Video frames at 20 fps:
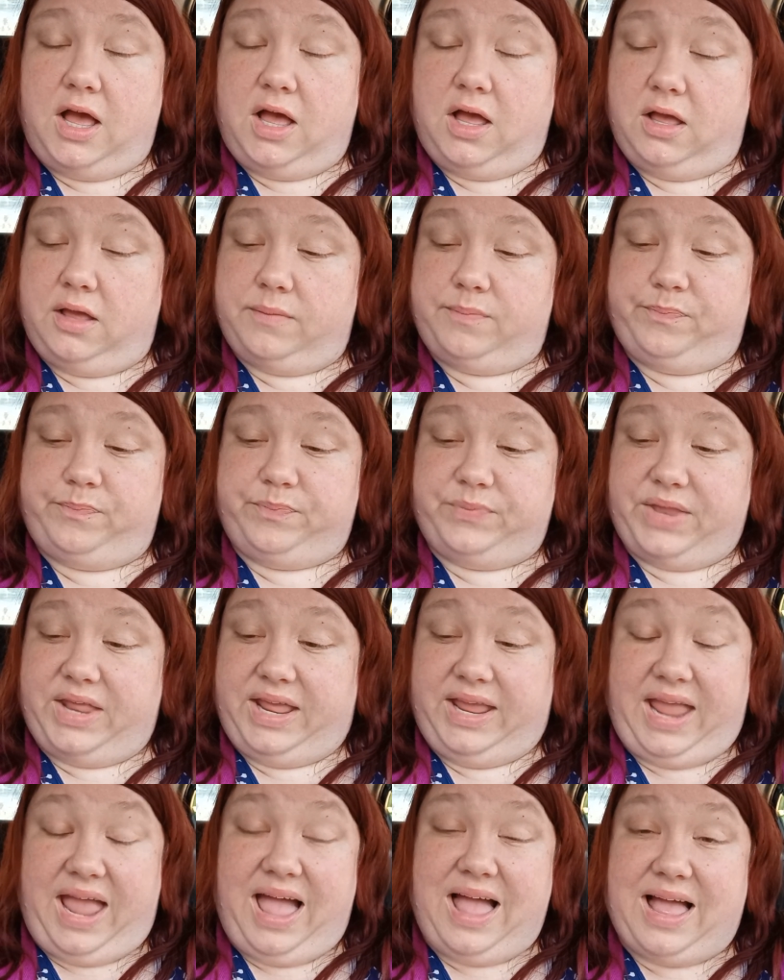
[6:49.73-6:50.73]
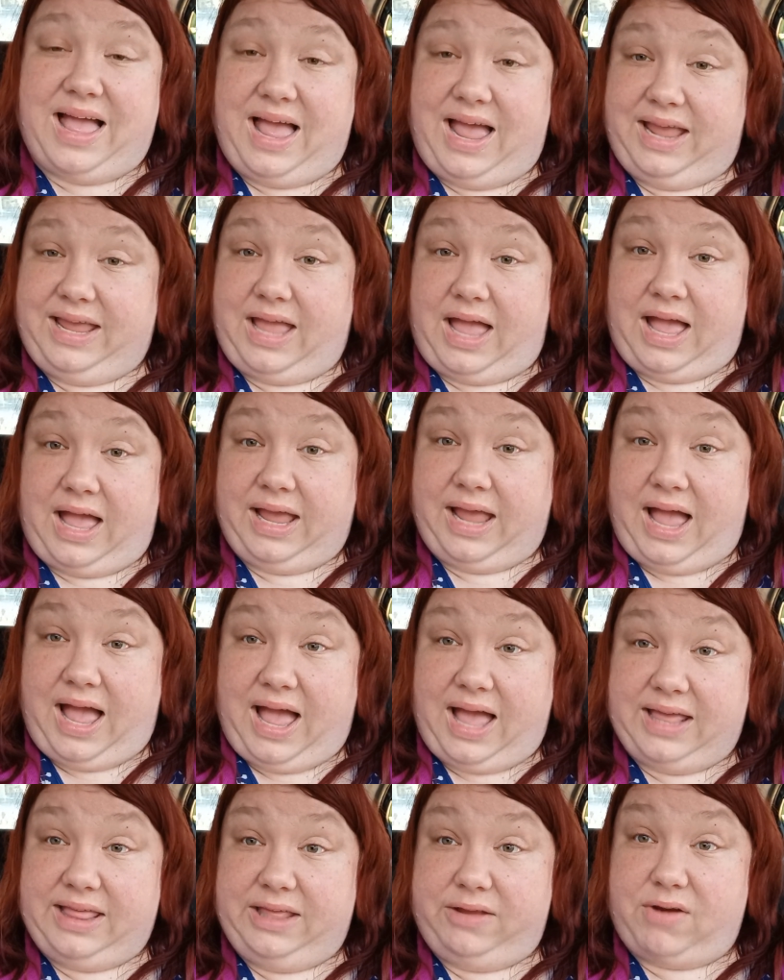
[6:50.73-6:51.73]
Um, yeah, I, I
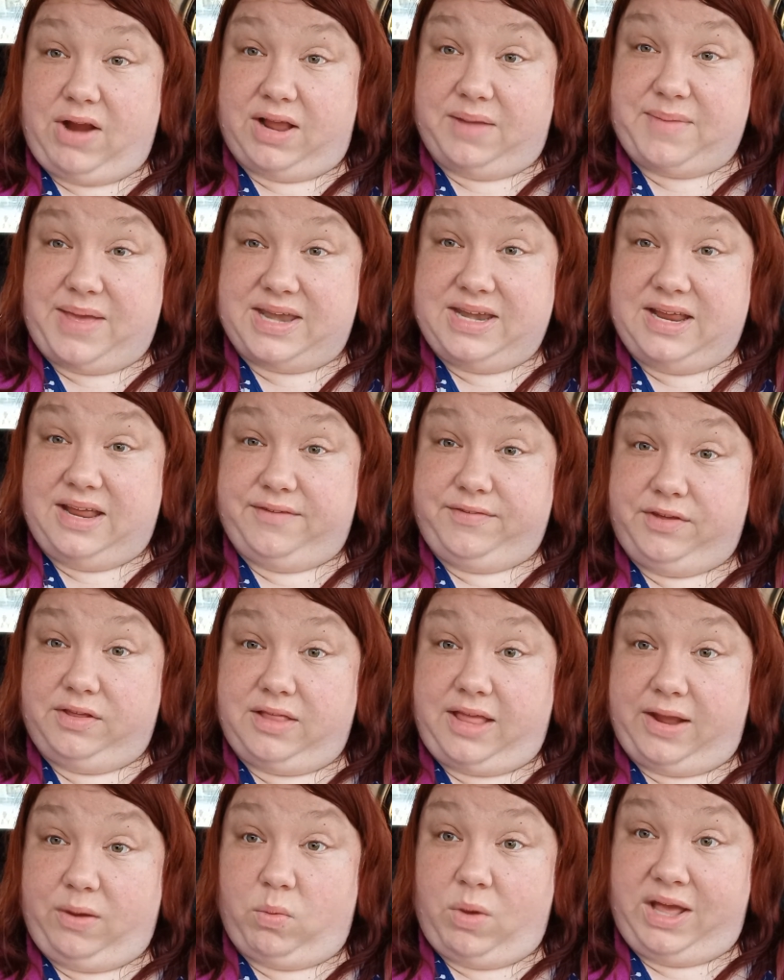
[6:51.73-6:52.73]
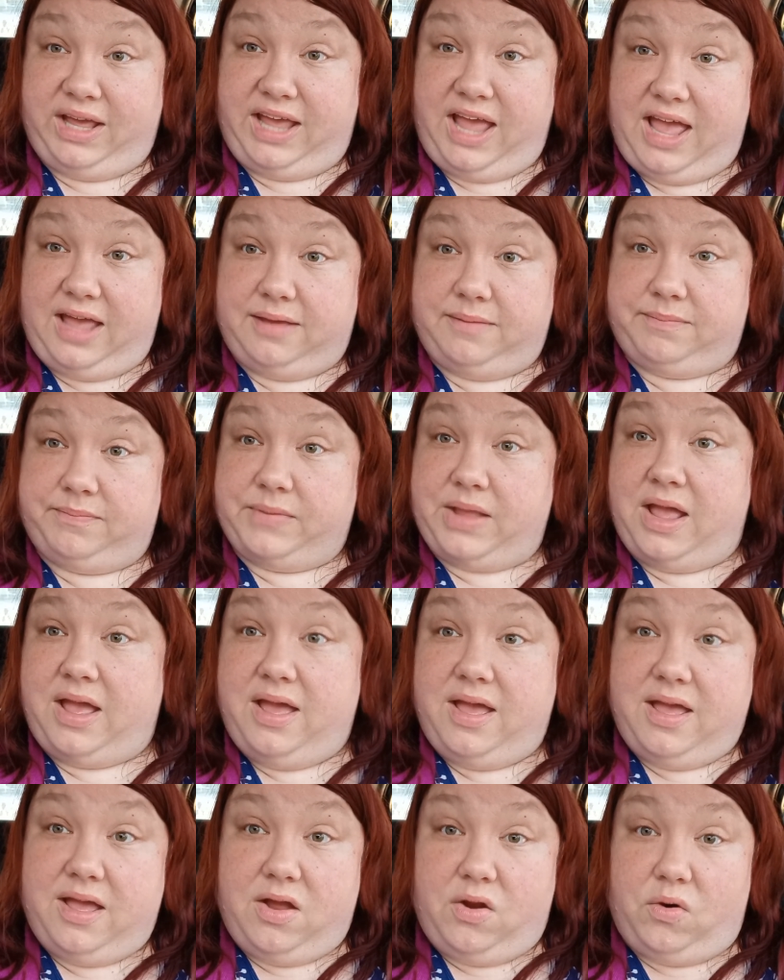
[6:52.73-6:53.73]
highly recommend it if you like YA.
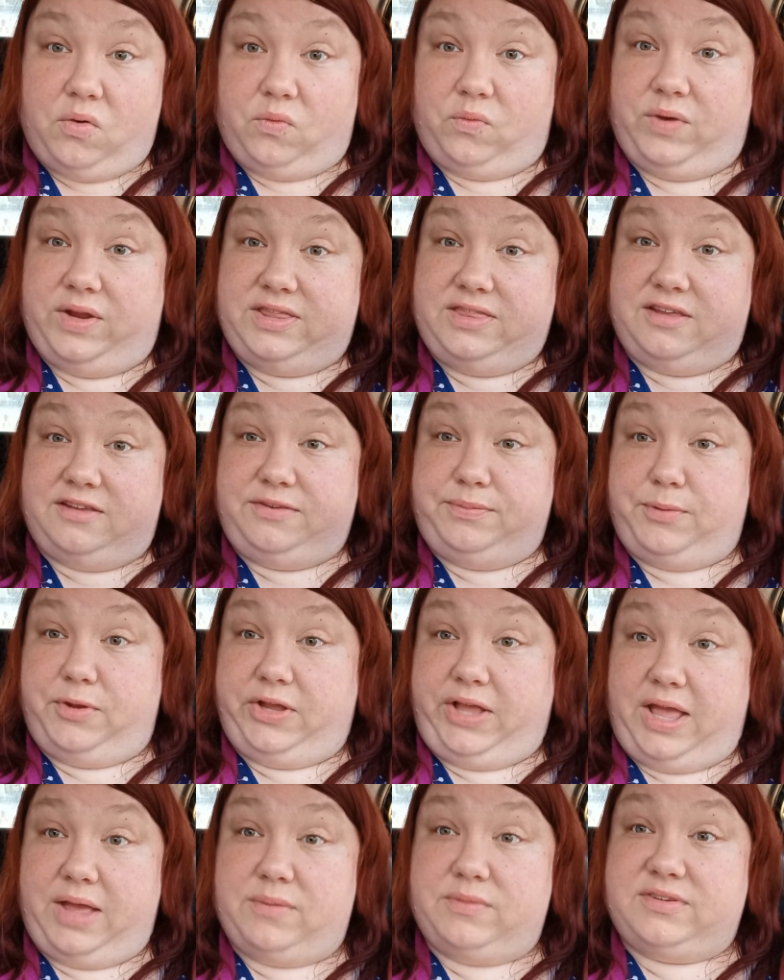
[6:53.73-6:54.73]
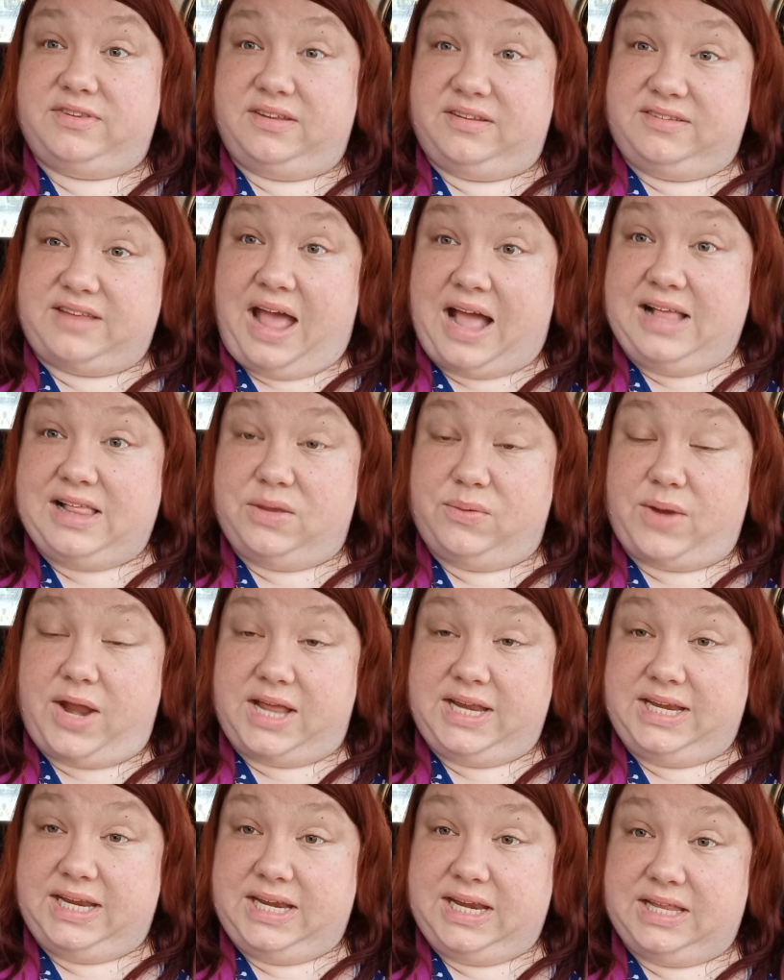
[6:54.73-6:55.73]
Read this book. It was exactly
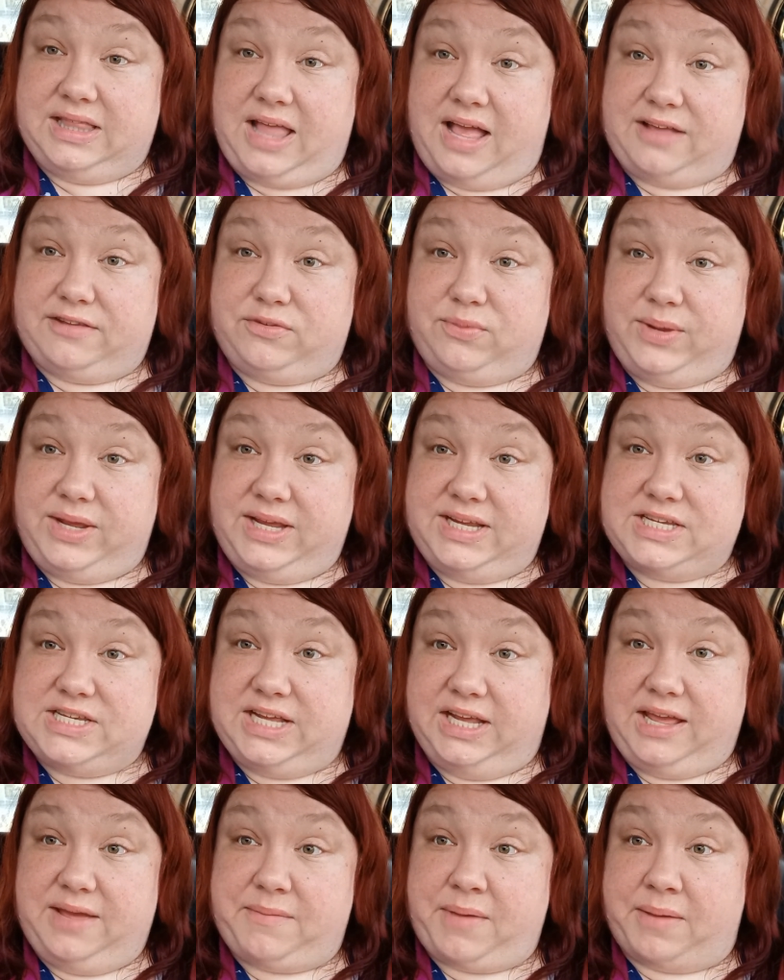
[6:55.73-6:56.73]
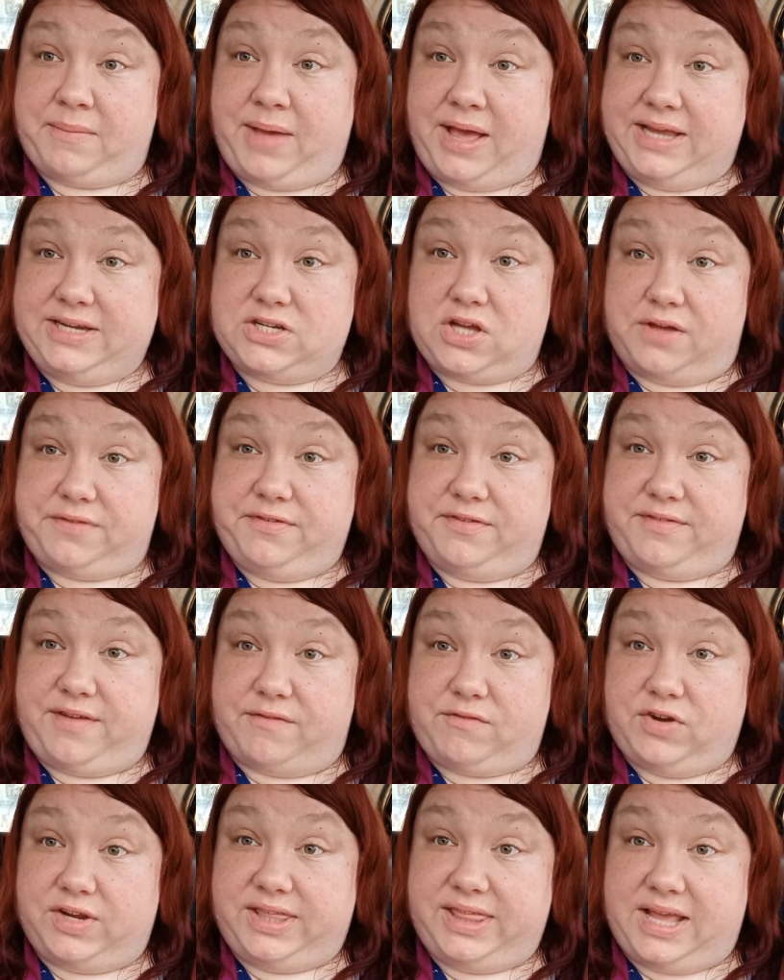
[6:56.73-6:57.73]
what I needed last week to get my mind off of
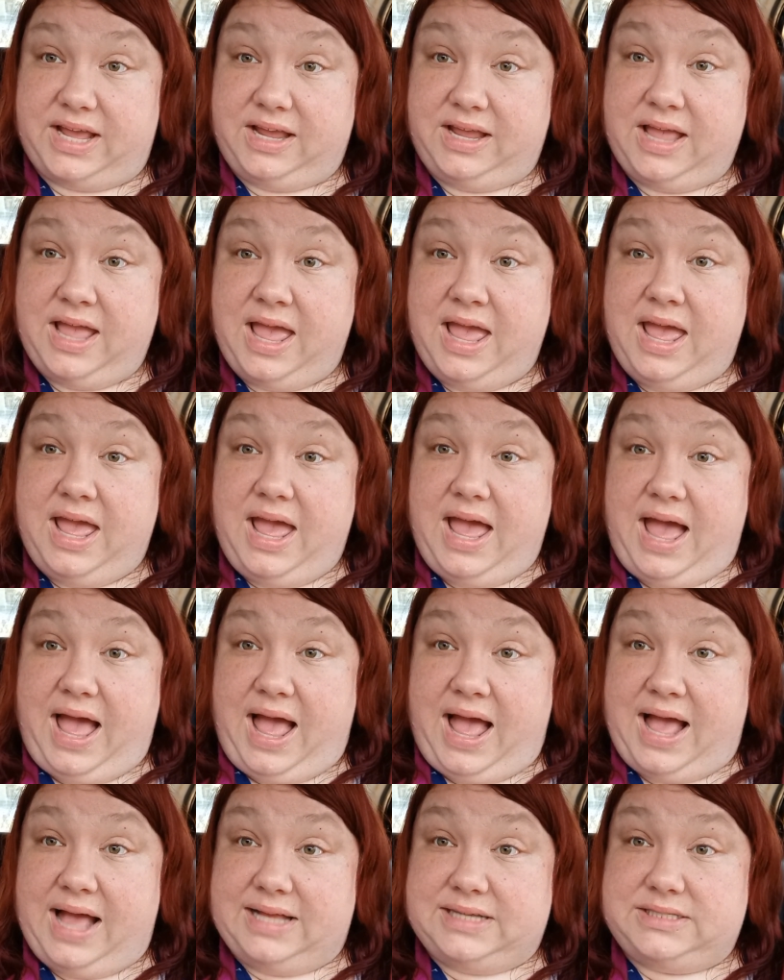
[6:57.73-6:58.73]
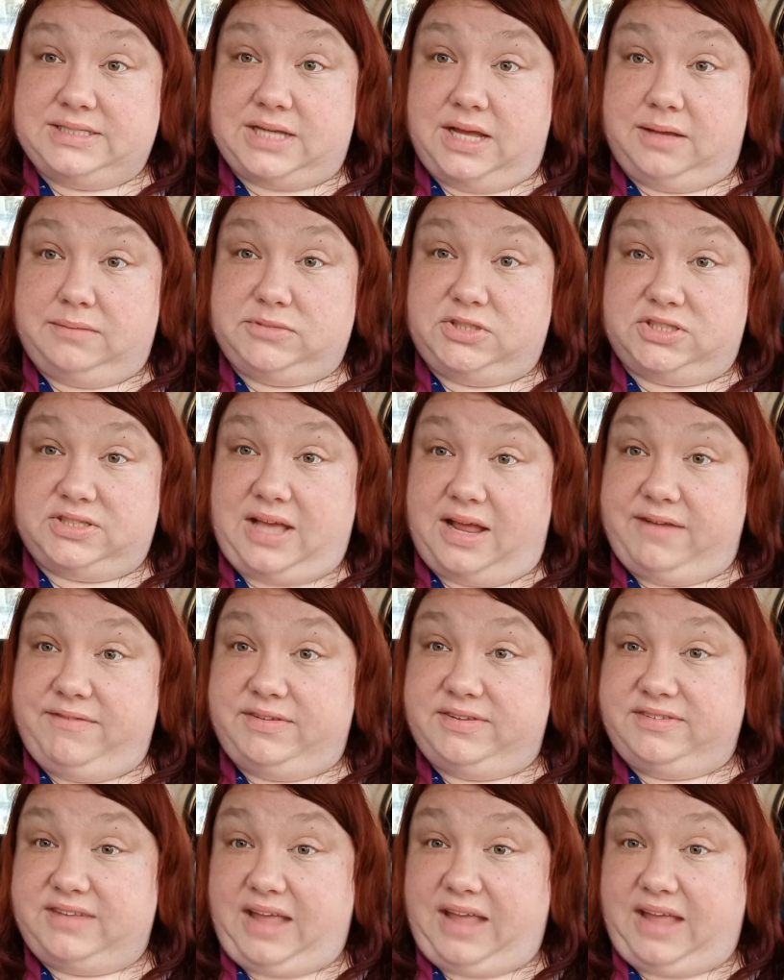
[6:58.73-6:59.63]
everything and um, just kind of